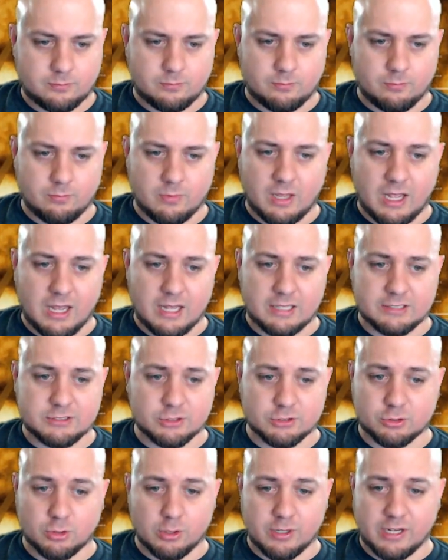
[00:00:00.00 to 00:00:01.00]
So
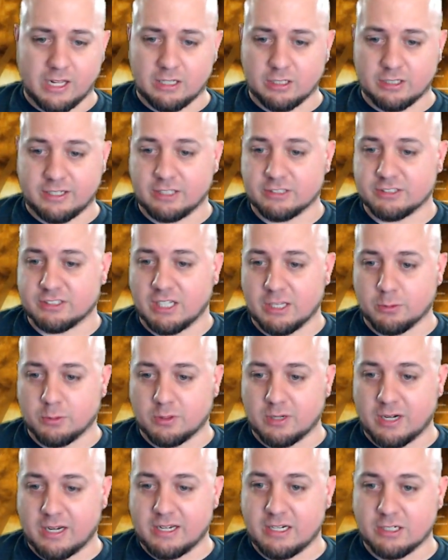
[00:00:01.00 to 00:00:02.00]
scroll down. Look, here's another one
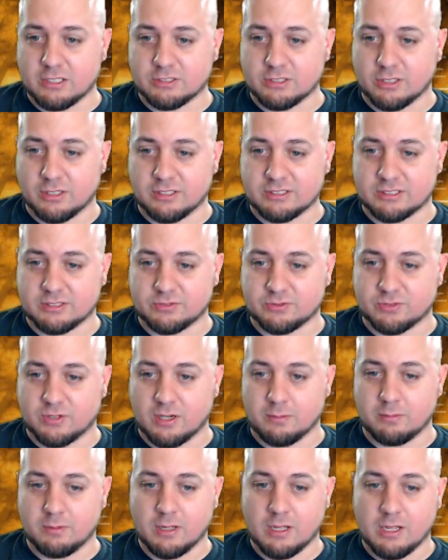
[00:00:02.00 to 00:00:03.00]
right here. So this is
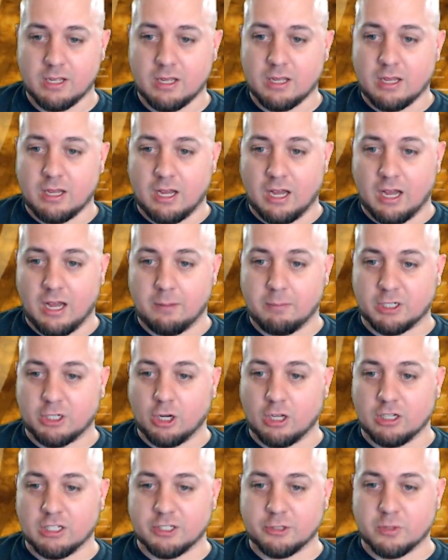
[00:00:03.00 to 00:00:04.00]
from
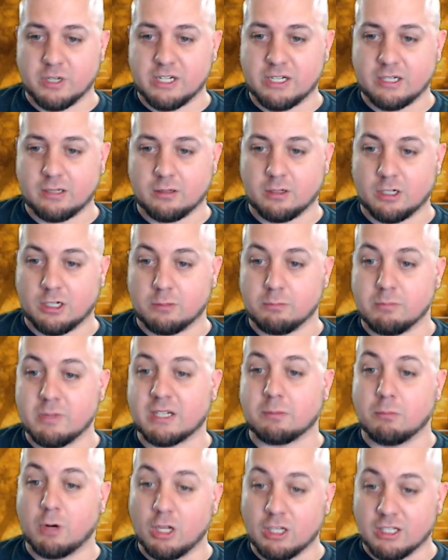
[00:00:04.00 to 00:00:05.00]
McMullen
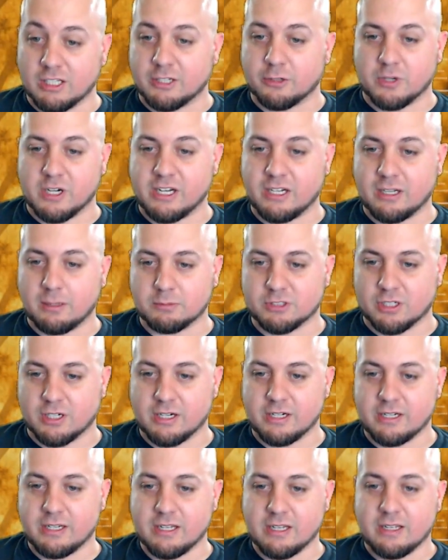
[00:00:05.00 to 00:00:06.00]
Ring, I'm
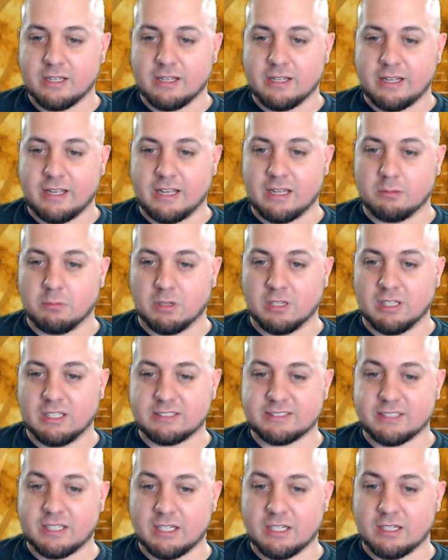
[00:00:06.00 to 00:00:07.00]
sorry. And
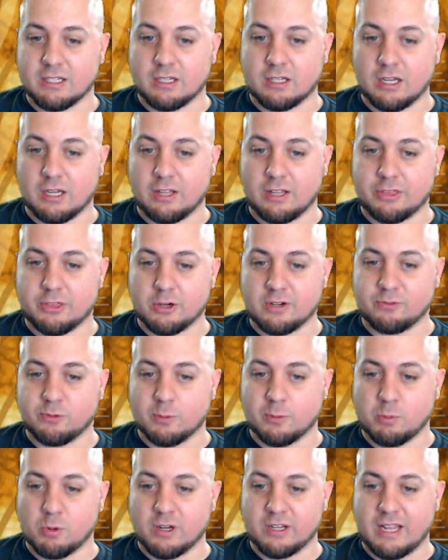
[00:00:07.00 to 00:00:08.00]
Melissa,
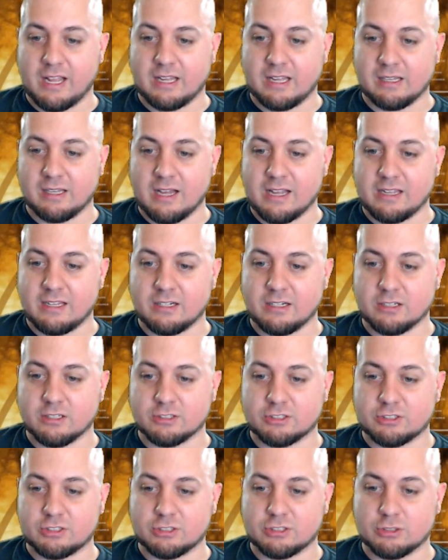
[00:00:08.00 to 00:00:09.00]
34.8 light years
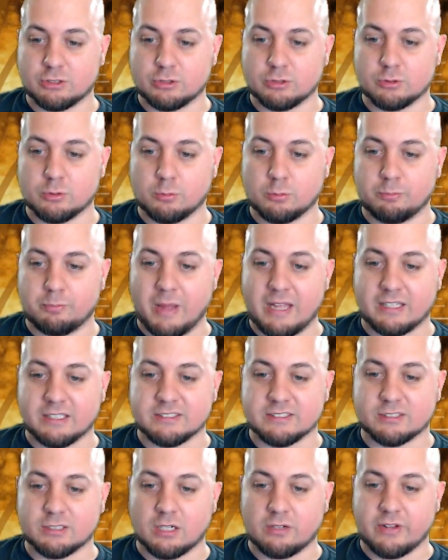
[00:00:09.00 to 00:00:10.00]
to Bacon
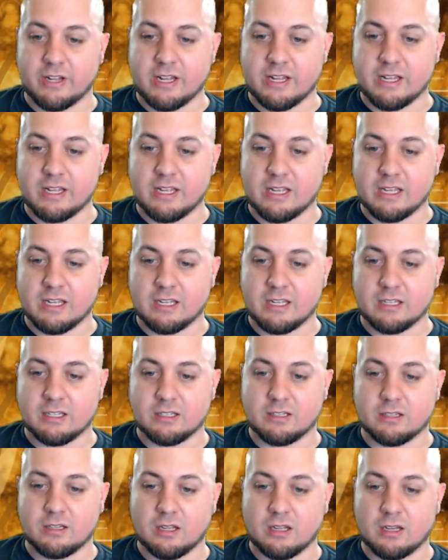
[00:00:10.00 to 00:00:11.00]
Survey
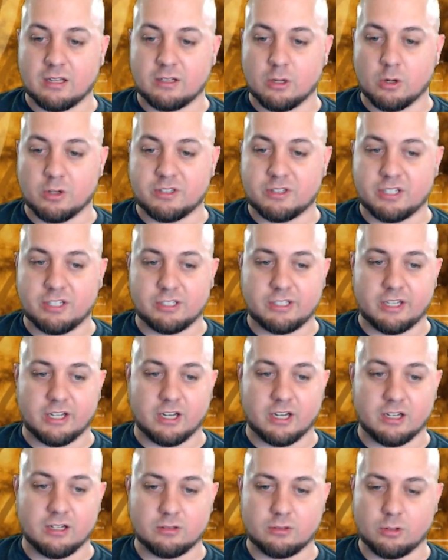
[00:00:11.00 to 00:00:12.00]
in
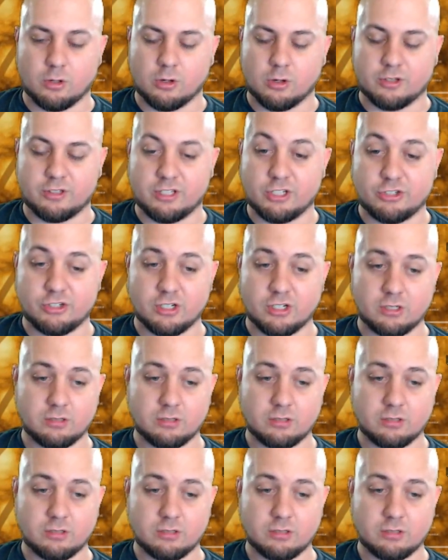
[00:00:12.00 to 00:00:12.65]
Noatisha.